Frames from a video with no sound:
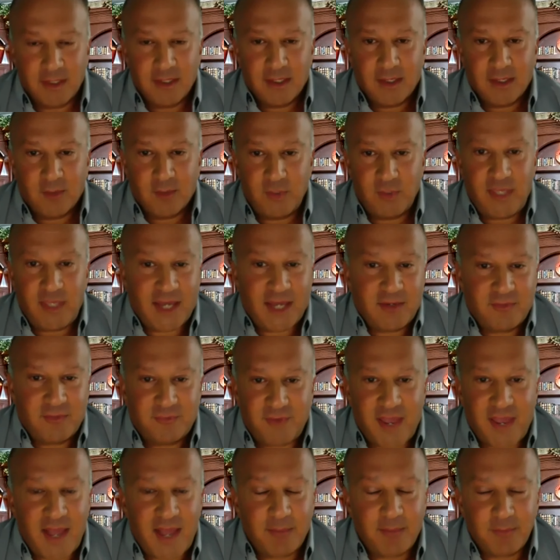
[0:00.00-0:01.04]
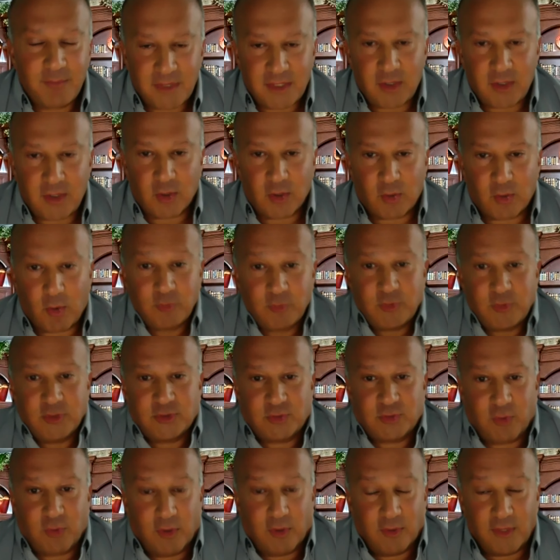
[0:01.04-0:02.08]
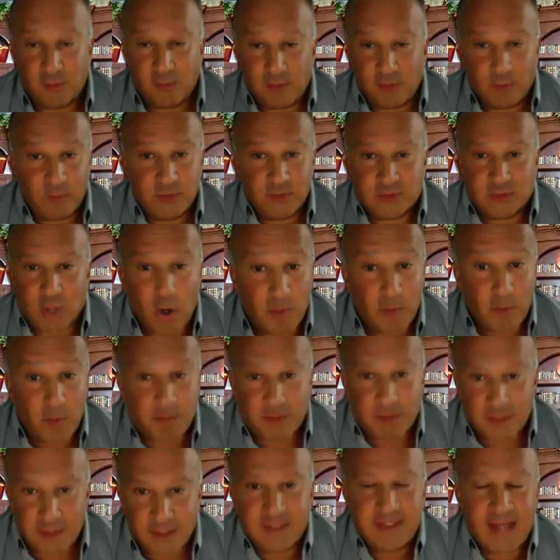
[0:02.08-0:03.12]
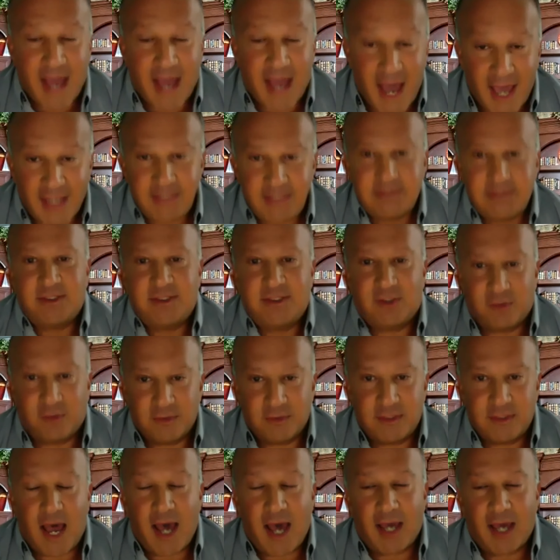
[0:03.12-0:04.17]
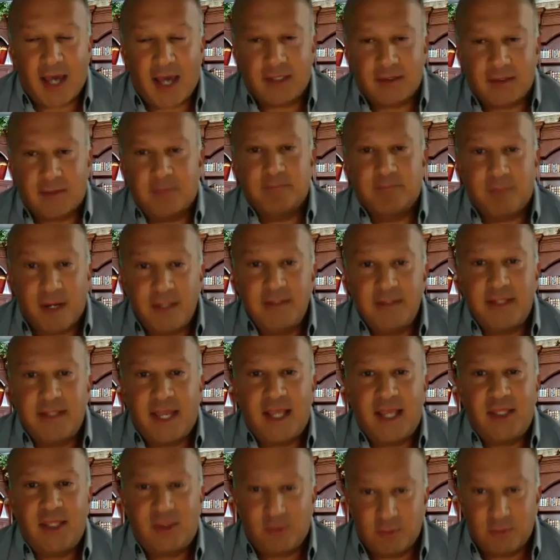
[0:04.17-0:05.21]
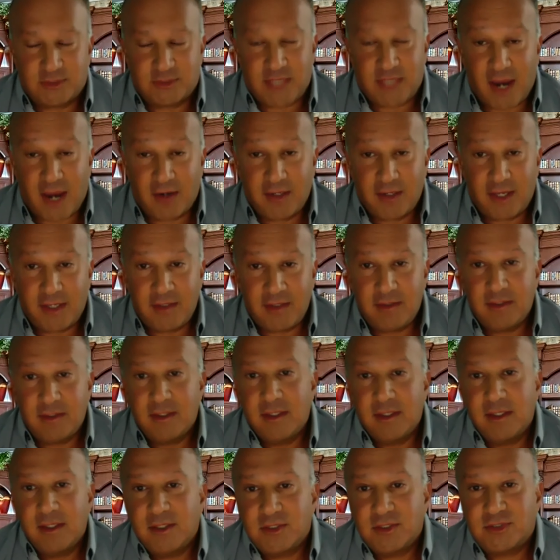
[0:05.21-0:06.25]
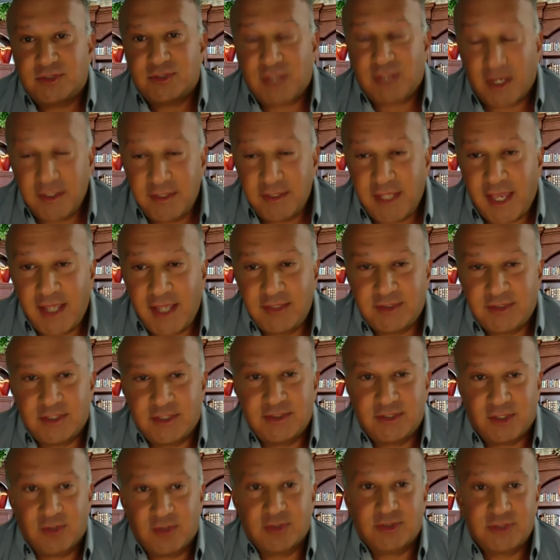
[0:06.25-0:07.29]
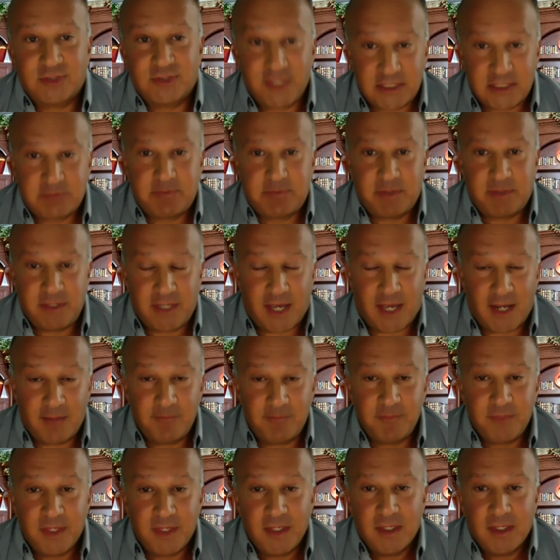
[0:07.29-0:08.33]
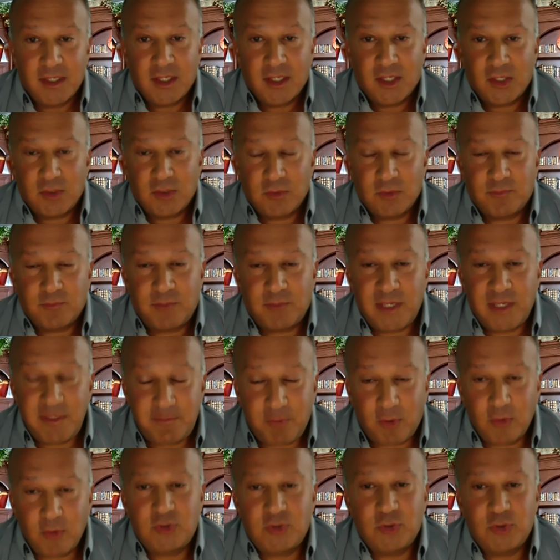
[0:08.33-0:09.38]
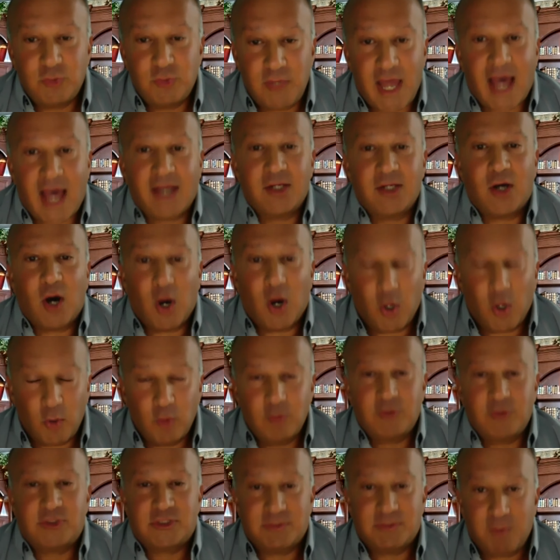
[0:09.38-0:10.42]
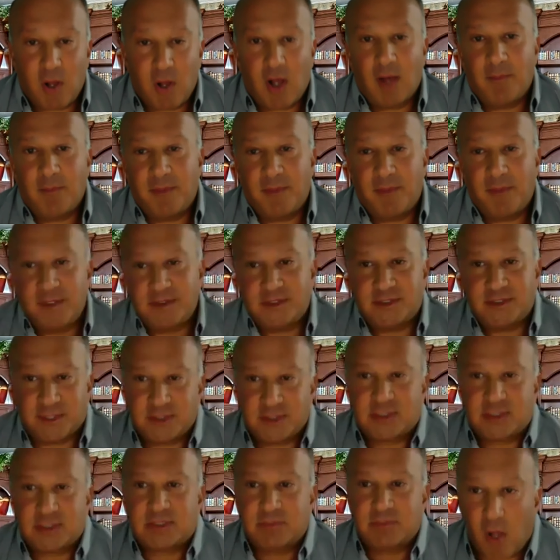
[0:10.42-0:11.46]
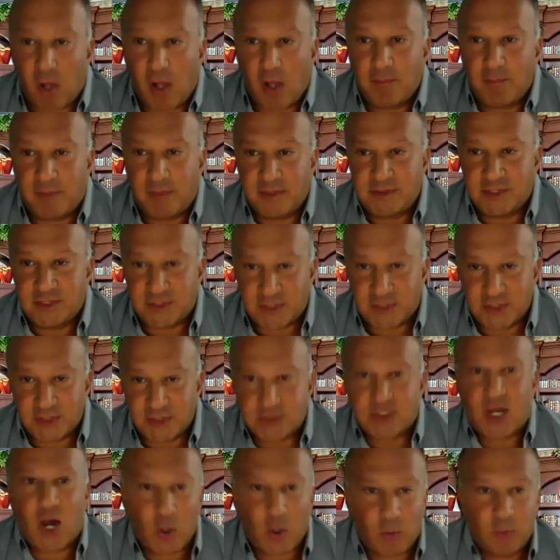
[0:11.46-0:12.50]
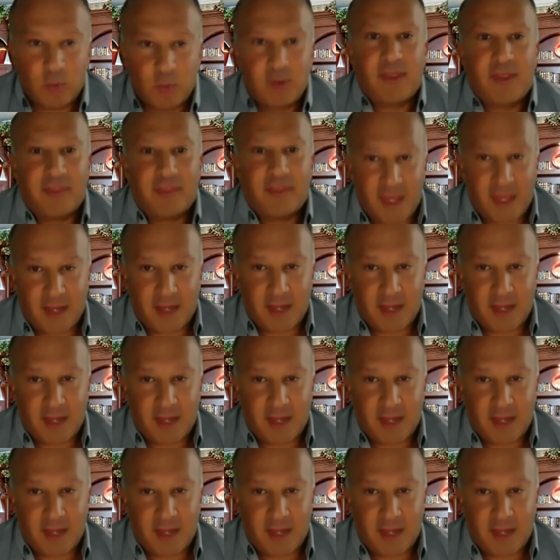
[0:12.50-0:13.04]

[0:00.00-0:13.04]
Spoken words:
We had family, grocery store. It was open 9 till 9, Monday through Saturday, Sundays until 6 p.m. People do not own small businesses. Small businesses own them.